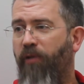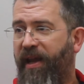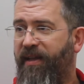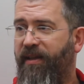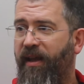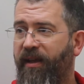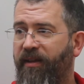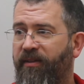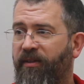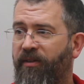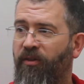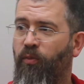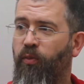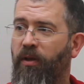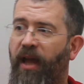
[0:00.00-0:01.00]

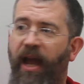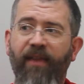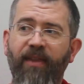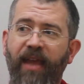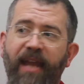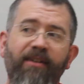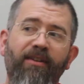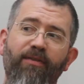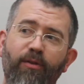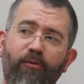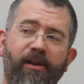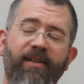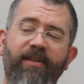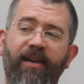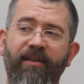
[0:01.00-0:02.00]
radiators will, at the end of the
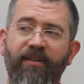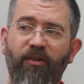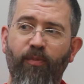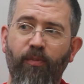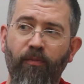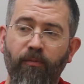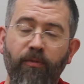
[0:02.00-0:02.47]
radiators,